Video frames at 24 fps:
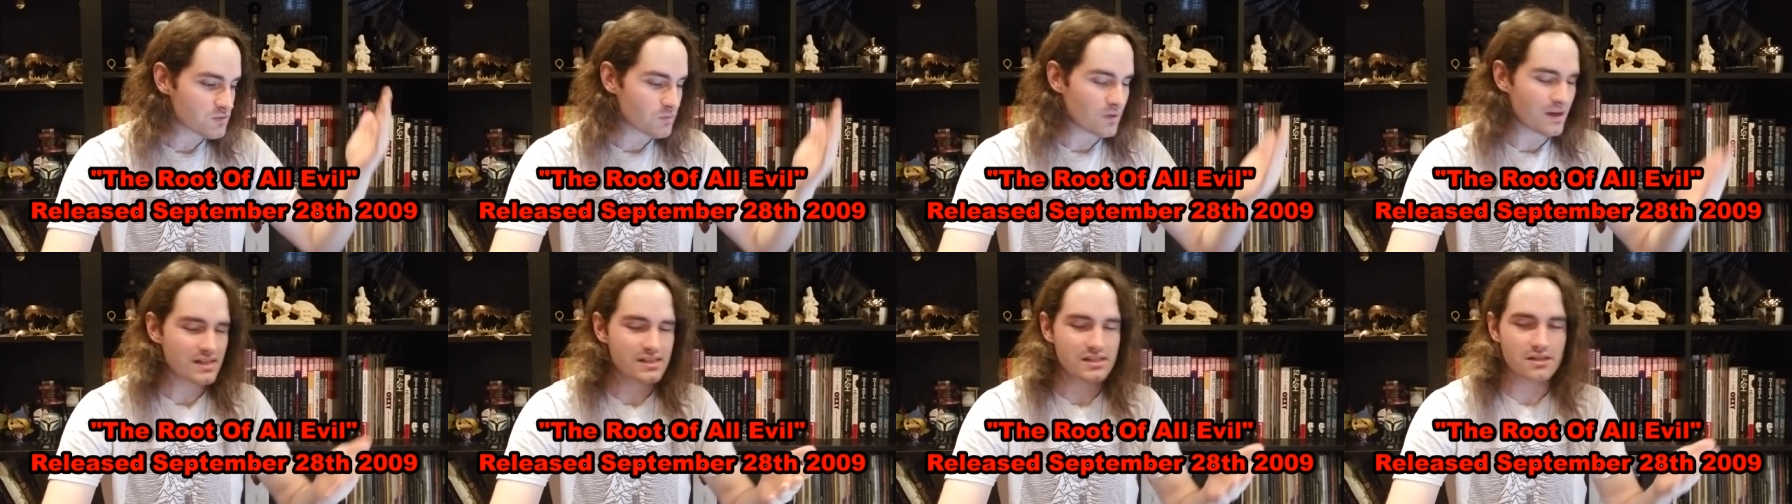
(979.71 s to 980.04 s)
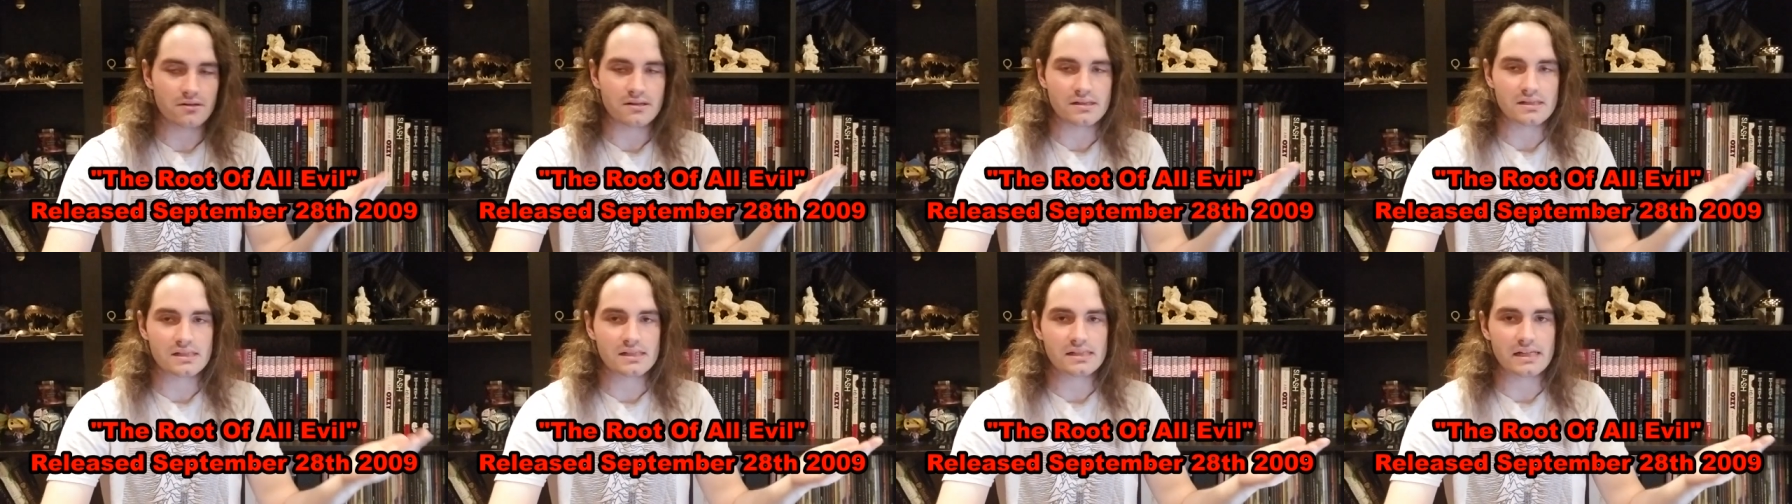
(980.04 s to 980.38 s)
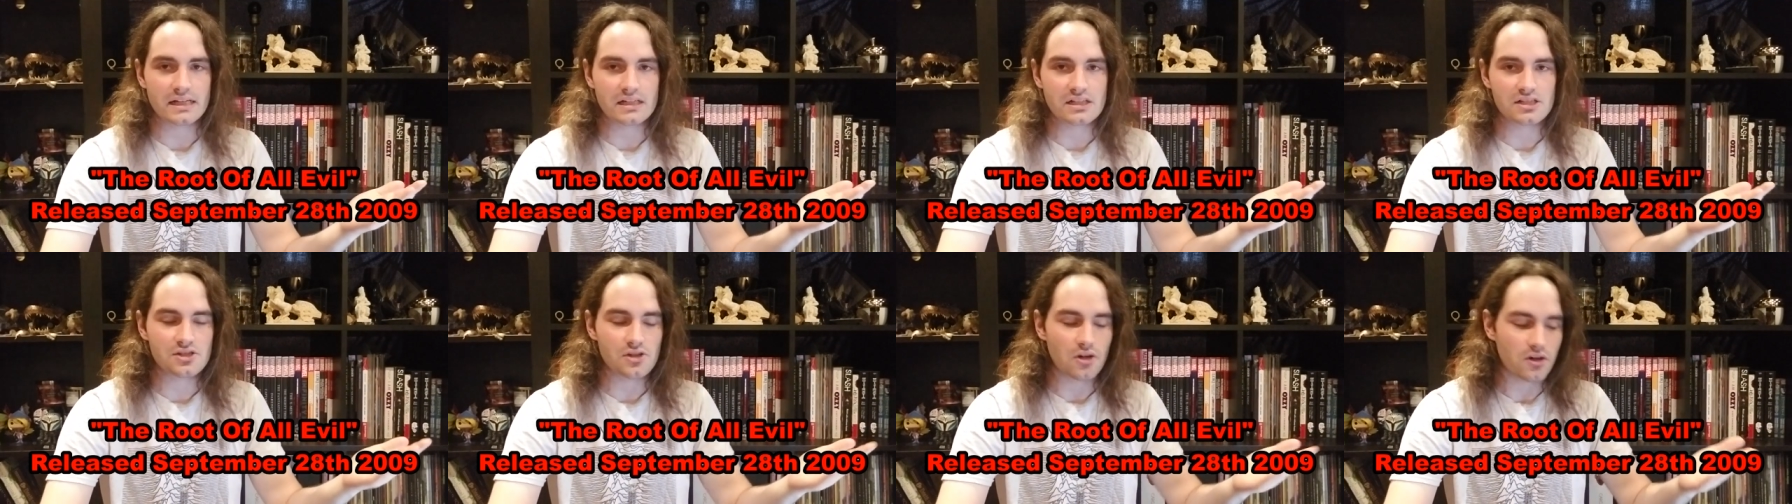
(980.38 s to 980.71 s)
Why is there a
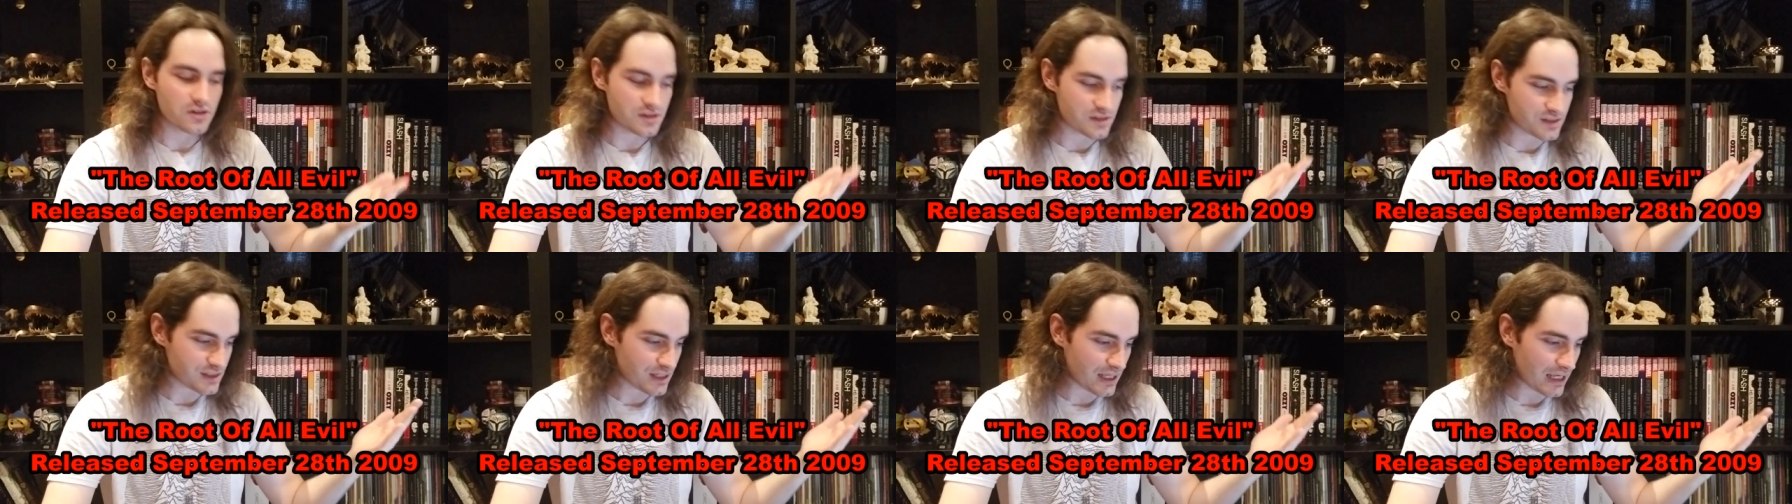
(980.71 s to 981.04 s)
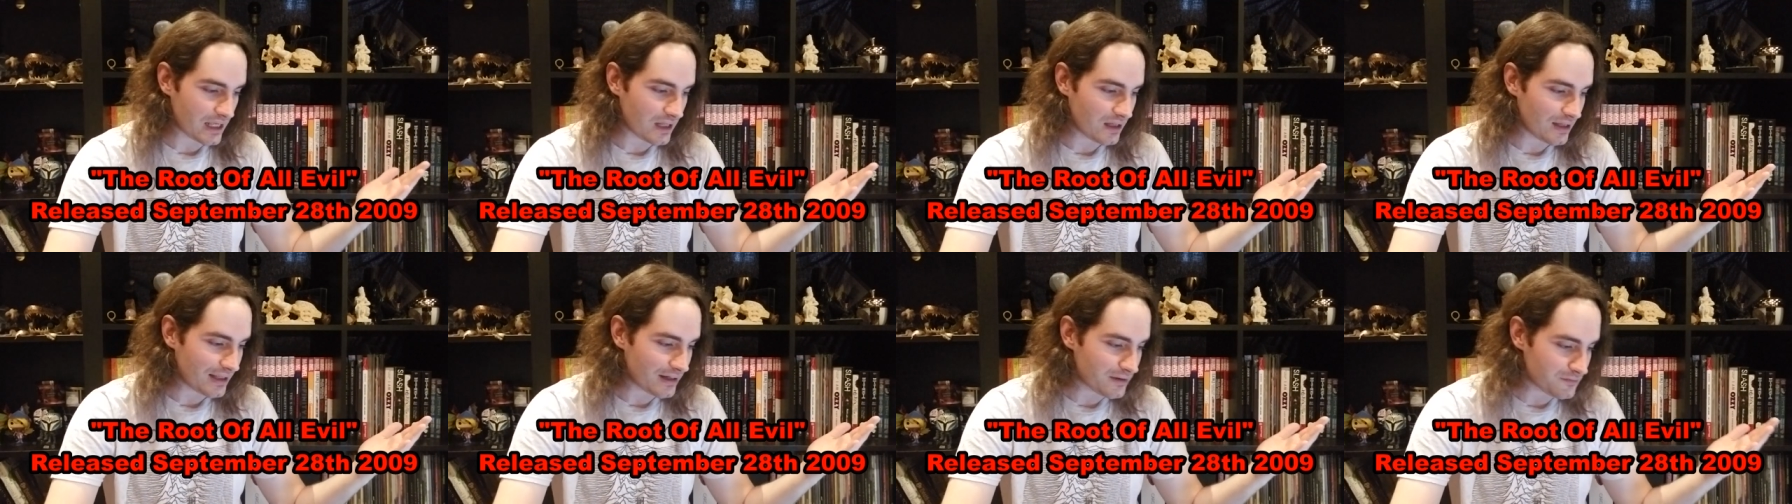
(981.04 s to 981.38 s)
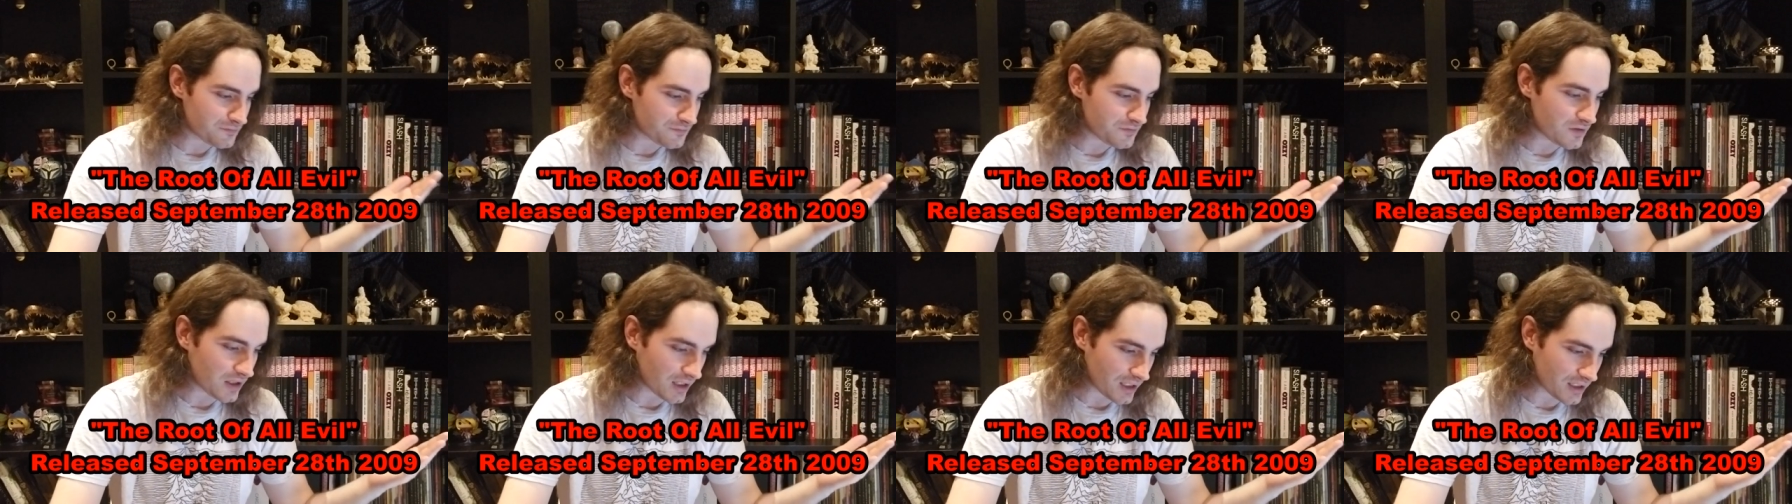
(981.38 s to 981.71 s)
6 star scale? I don't
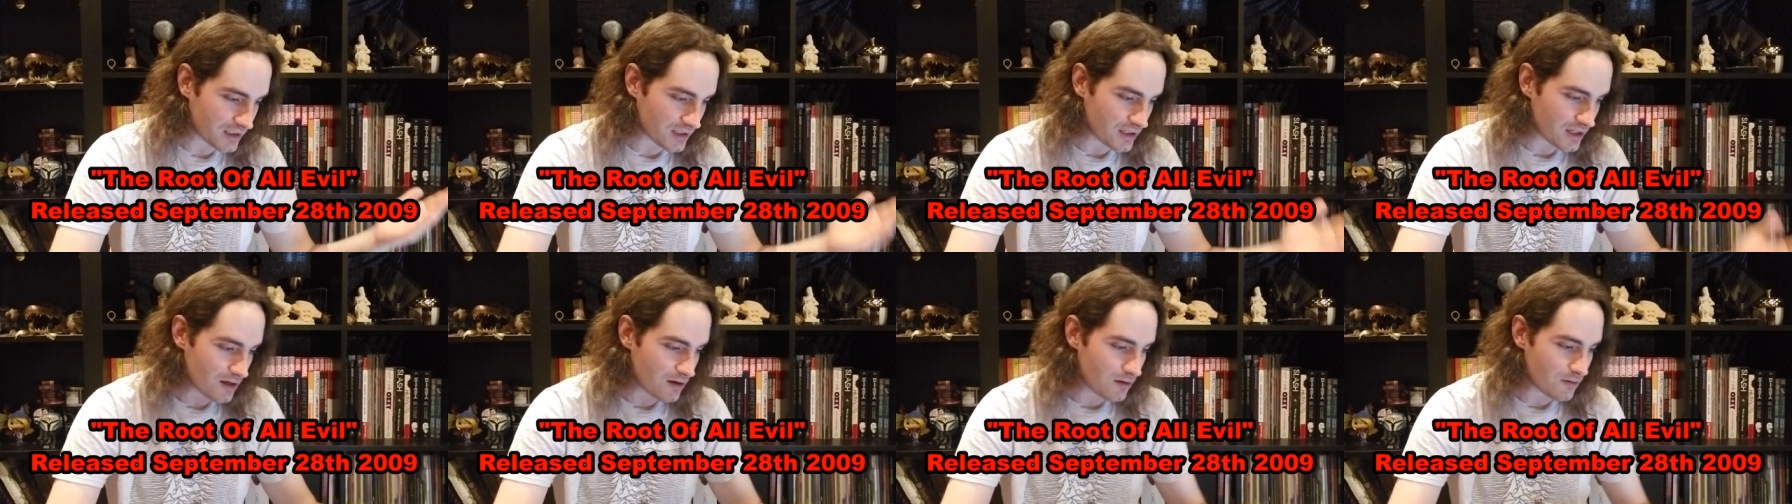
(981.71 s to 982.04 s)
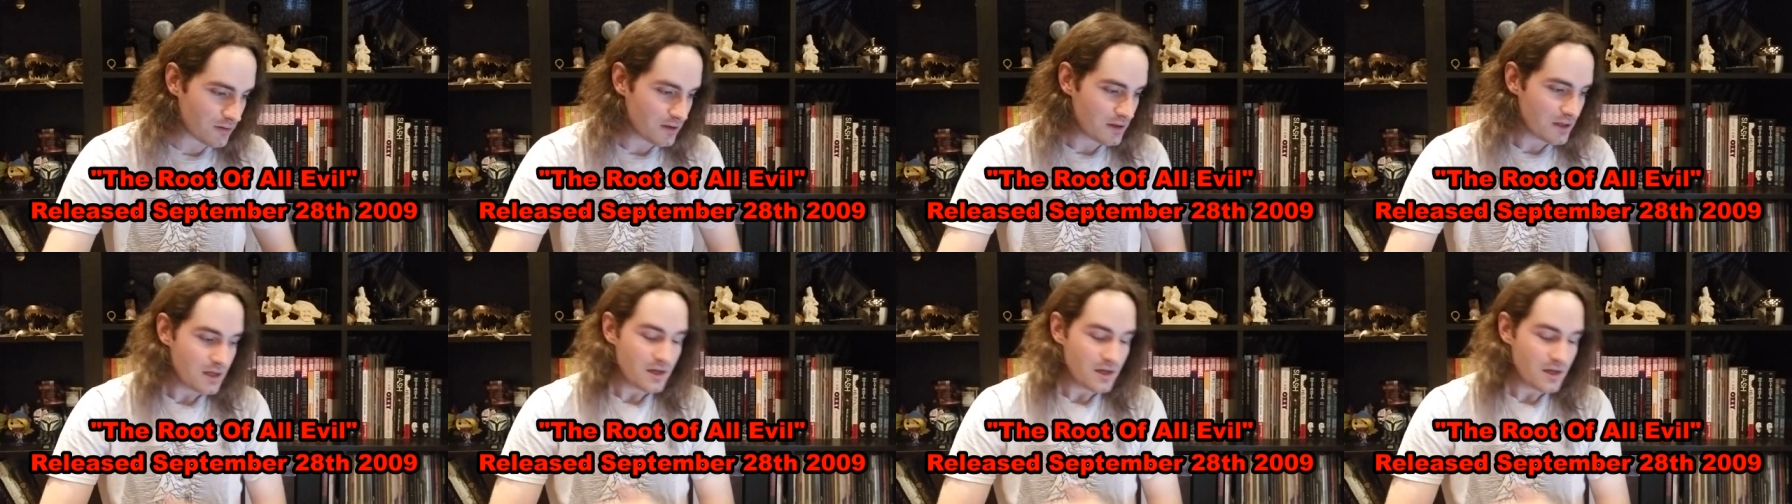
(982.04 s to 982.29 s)
fucking know.